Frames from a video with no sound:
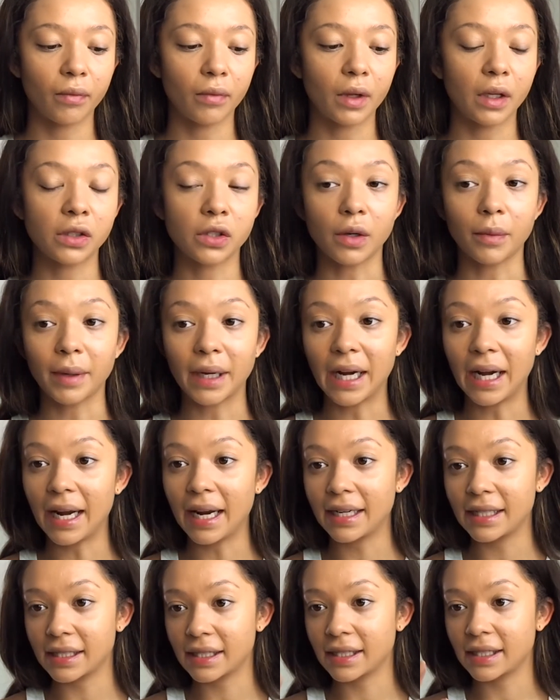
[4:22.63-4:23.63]
So I'm gonna
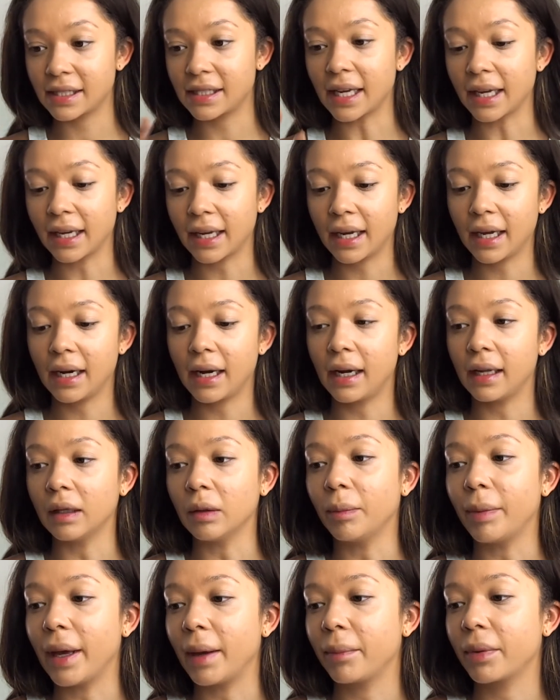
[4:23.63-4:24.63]
let it sink in a little
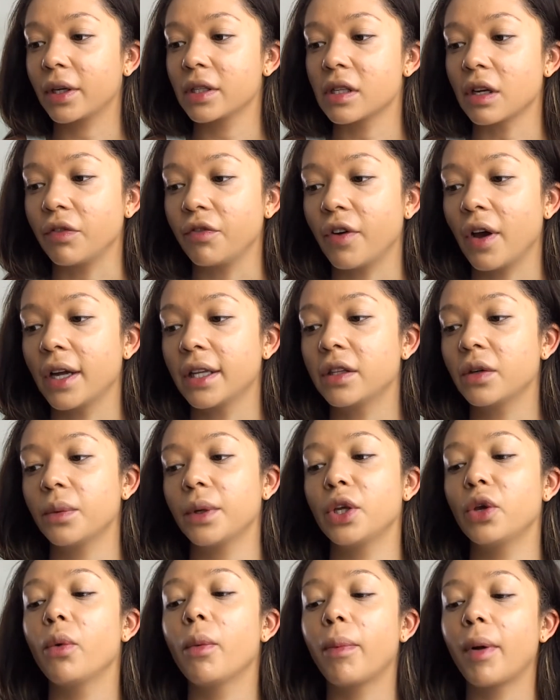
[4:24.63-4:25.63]
bit because I find that
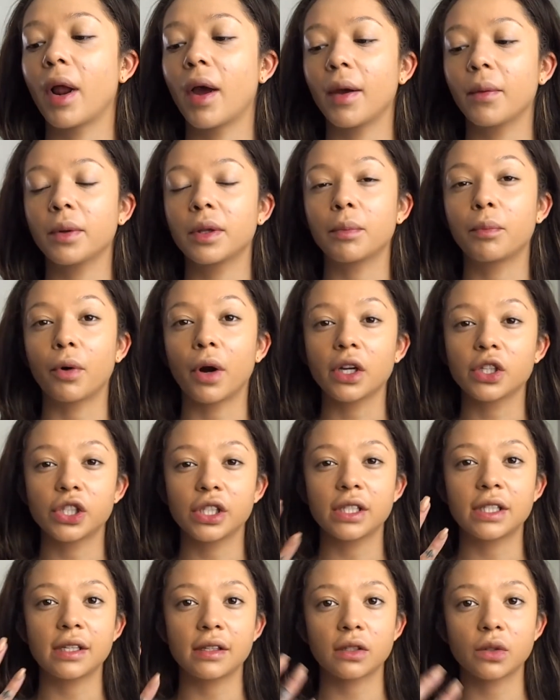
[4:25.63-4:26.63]
when you apply it with a brush,
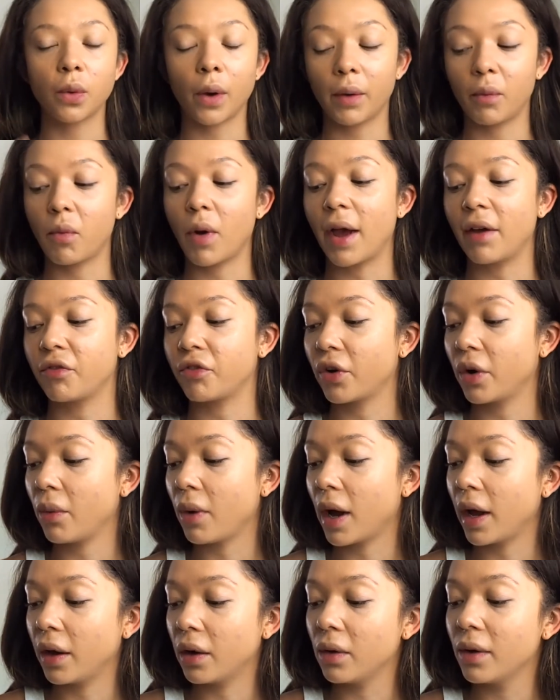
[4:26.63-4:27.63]
it sits quite wet for a
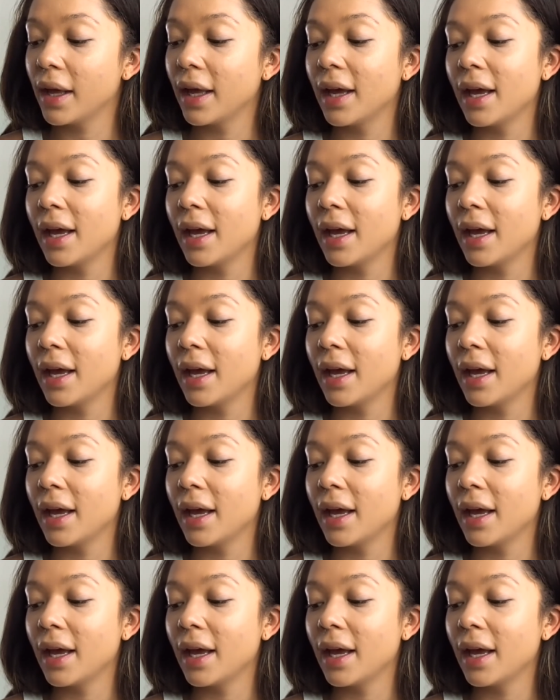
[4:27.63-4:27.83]
while.